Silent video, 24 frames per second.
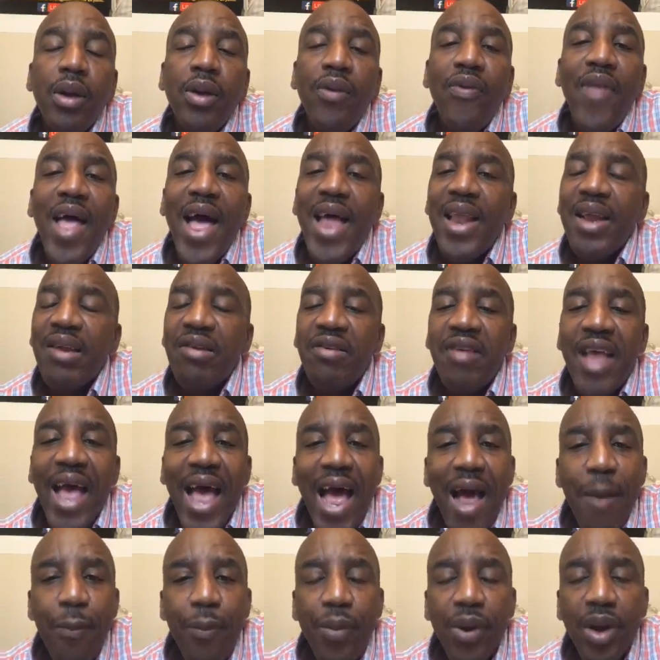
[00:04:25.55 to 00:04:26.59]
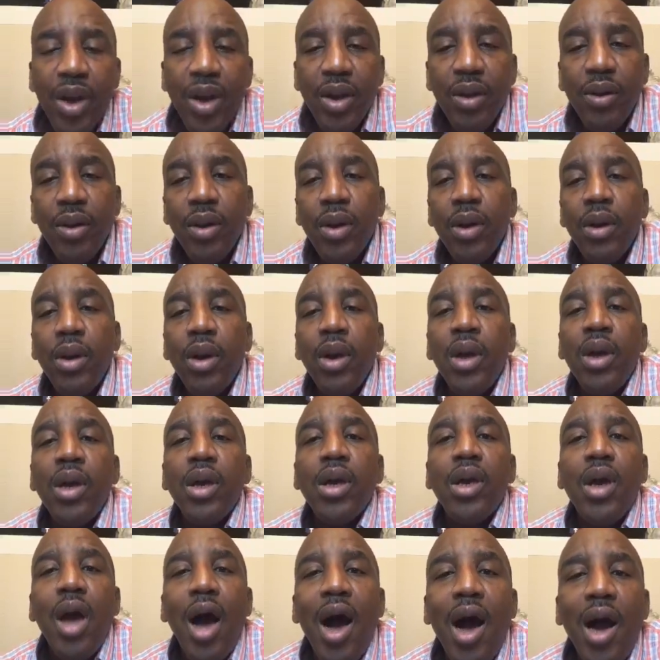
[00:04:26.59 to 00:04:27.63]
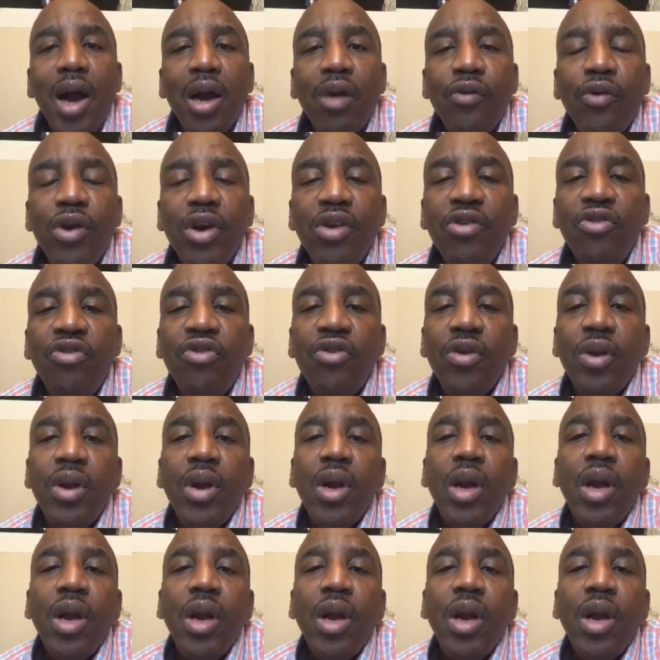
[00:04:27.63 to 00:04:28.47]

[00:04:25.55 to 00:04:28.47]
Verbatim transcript: that is happening. Congress,